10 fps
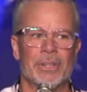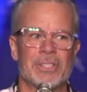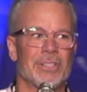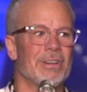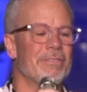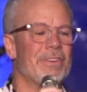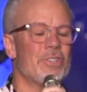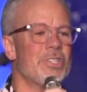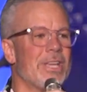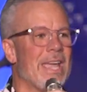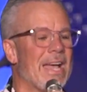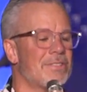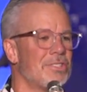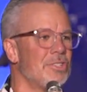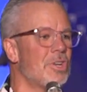There's a little vision
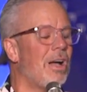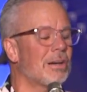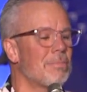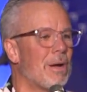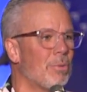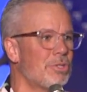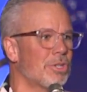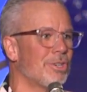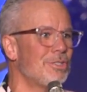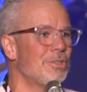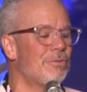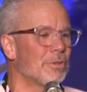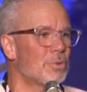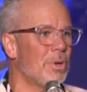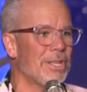cast, and you talk about what you're going to do
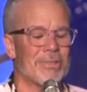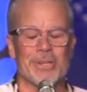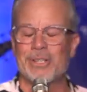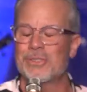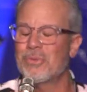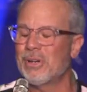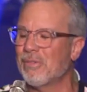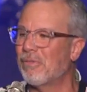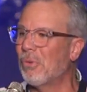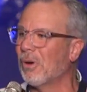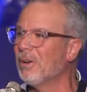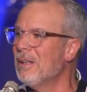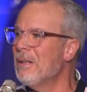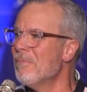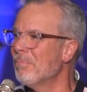for twenty-three and twenty-four.